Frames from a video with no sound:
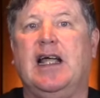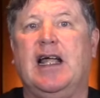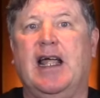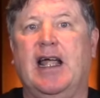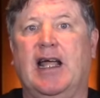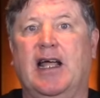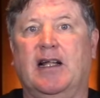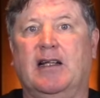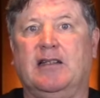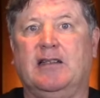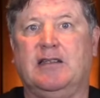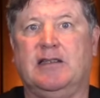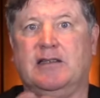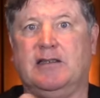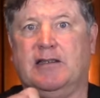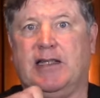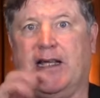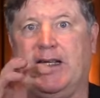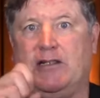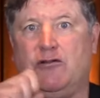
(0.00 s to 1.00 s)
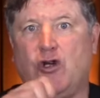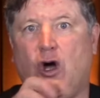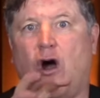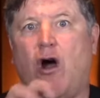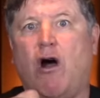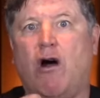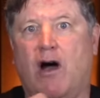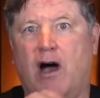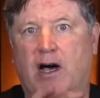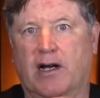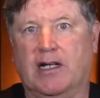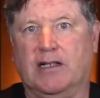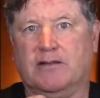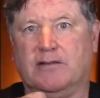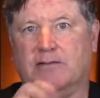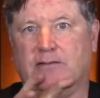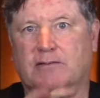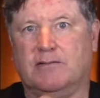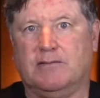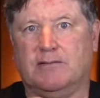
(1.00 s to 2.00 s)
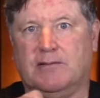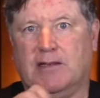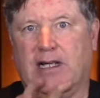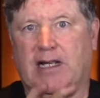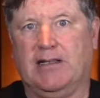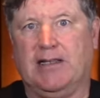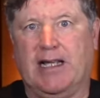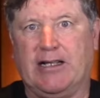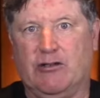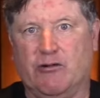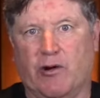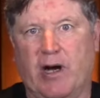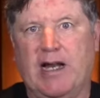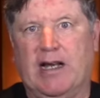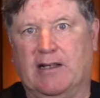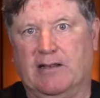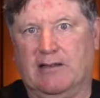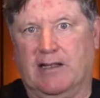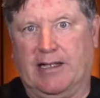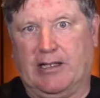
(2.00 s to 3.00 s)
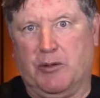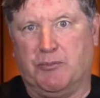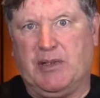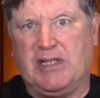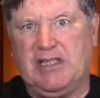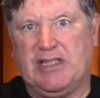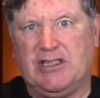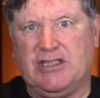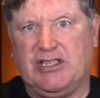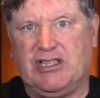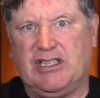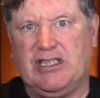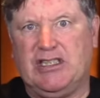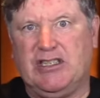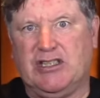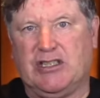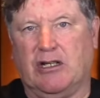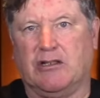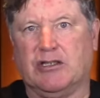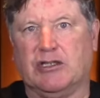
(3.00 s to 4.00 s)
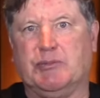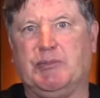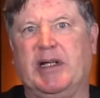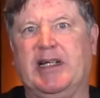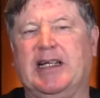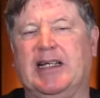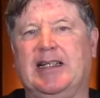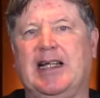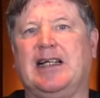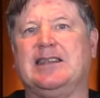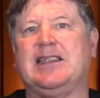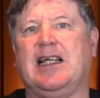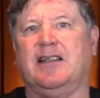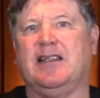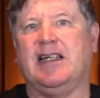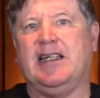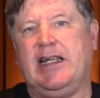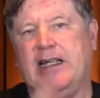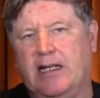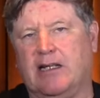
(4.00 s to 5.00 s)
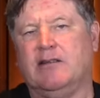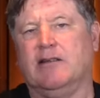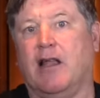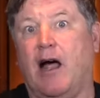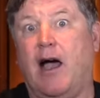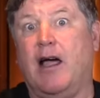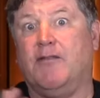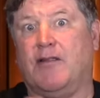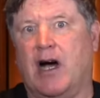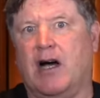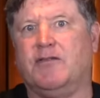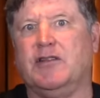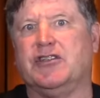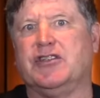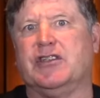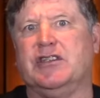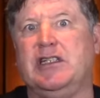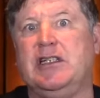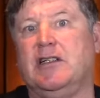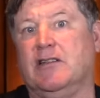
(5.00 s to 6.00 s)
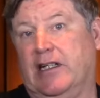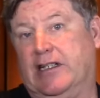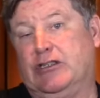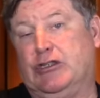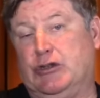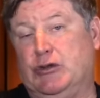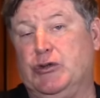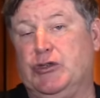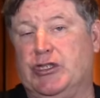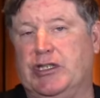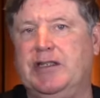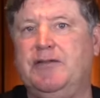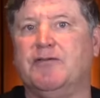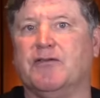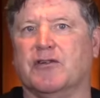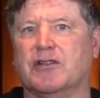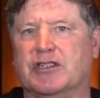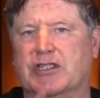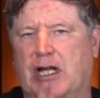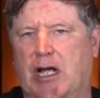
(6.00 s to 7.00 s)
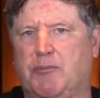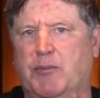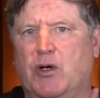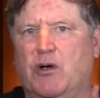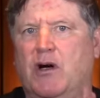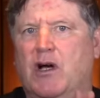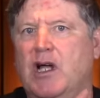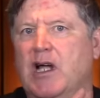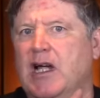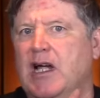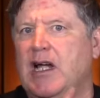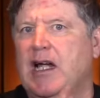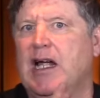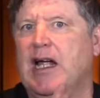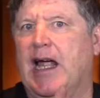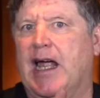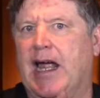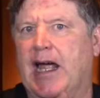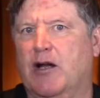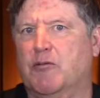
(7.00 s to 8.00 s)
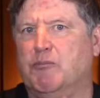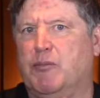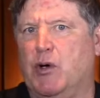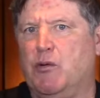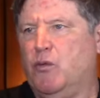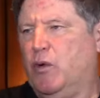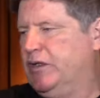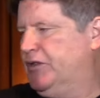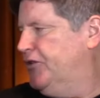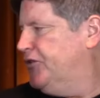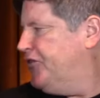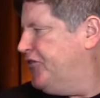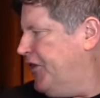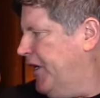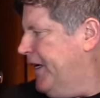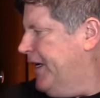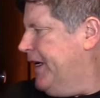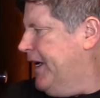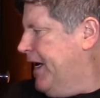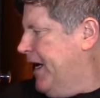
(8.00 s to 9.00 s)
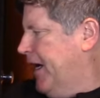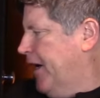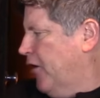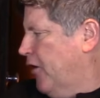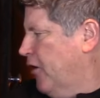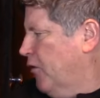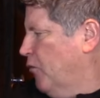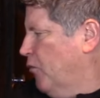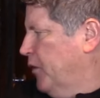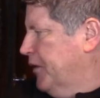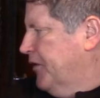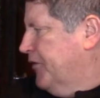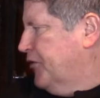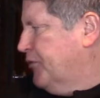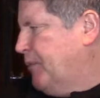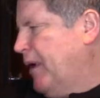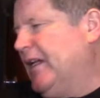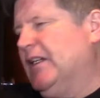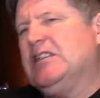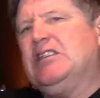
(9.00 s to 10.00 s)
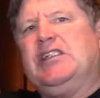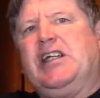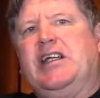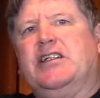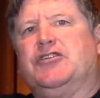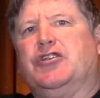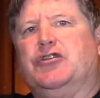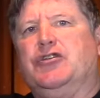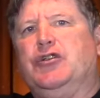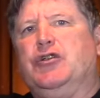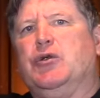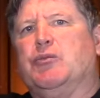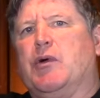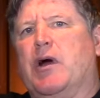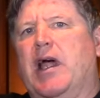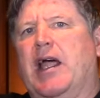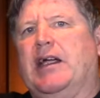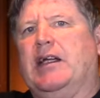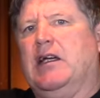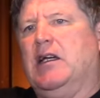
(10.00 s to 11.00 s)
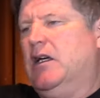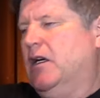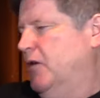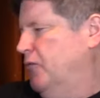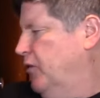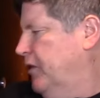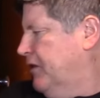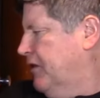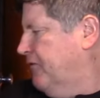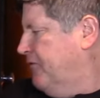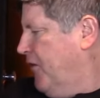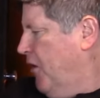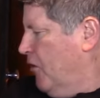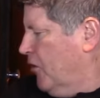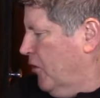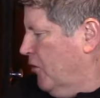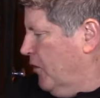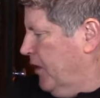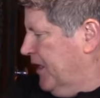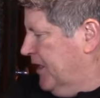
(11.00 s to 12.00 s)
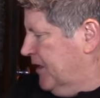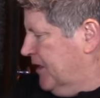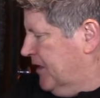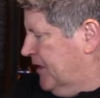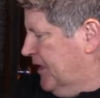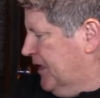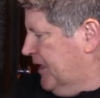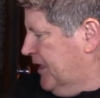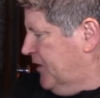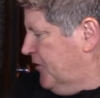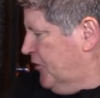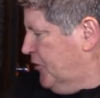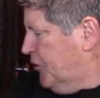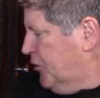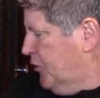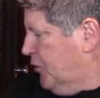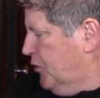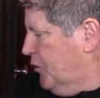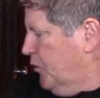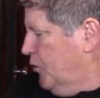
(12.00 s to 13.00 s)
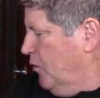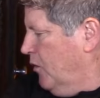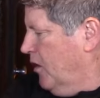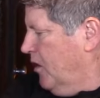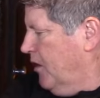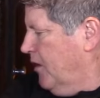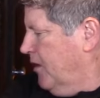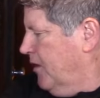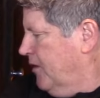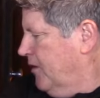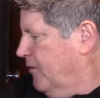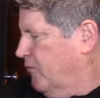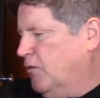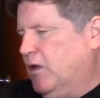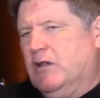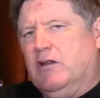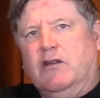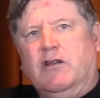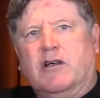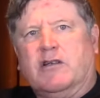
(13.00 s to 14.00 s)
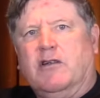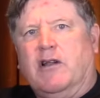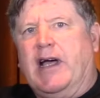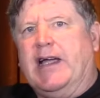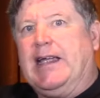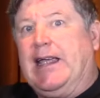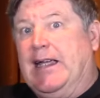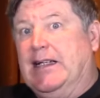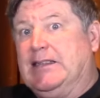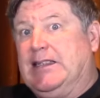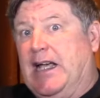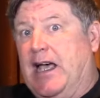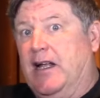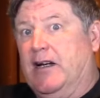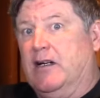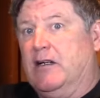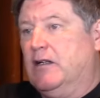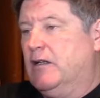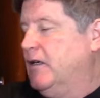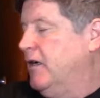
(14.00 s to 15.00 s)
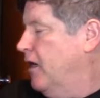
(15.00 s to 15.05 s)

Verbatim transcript: and they gnaw on it. And they grate it like a piece of cheese, so to speak. And that's how they eat it, live, obviously, like sushi, for example. And but what you're seeing here with the Spanish Dancer Nudibranch, with the photo, is these two, what look like antennae,